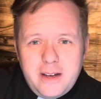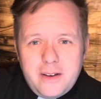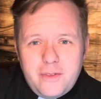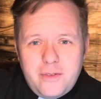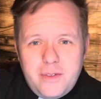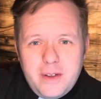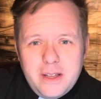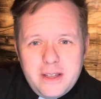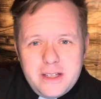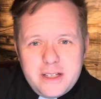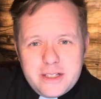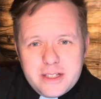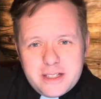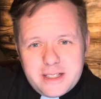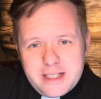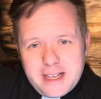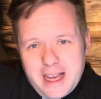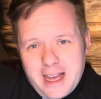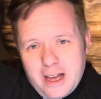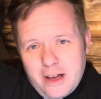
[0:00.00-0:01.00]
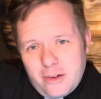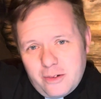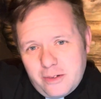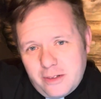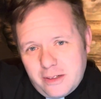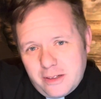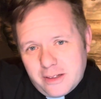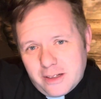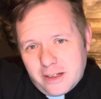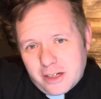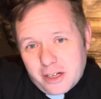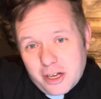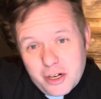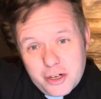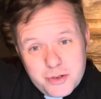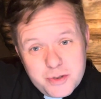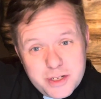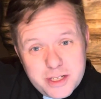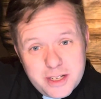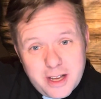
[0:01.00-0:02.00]
a village a town a
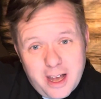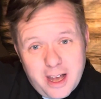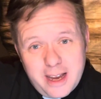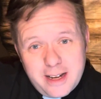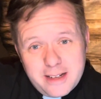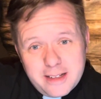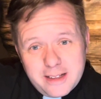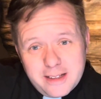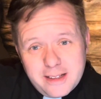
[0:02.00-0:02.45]
countryside